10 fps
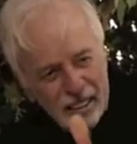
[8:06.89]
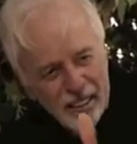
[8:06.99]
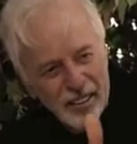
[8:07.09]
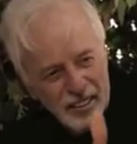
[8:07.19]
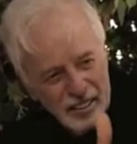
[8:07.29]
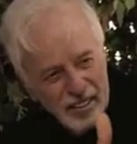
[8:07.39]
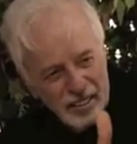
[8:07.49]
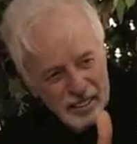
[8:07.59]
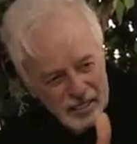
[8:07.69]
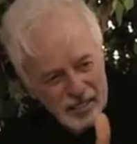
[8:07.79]
rational
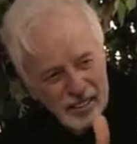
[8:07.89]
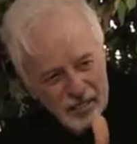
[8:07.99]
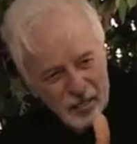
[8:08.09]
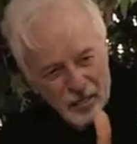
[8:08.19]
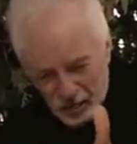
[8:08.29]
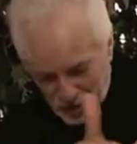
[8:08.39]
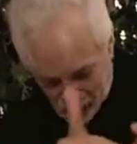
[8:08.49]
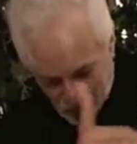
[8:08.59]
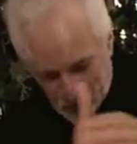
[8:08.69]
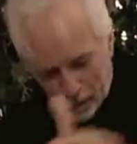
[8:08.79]
system and the
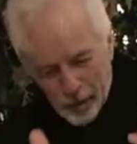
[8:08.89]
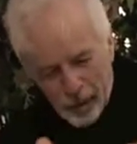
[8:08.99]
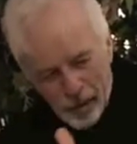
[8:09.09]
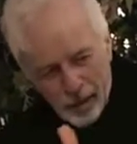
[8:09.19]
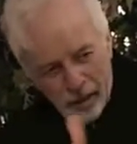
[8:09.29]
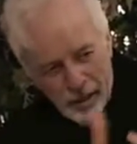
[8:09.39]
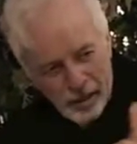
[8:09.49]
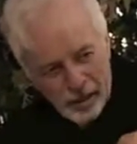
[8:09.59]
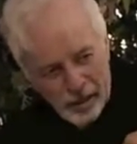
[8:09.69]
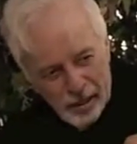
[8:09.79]
capitalist game,
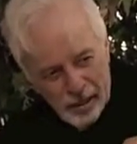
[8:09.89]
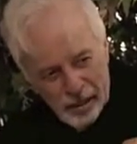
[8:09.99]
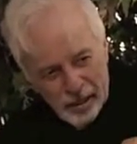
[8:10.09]
and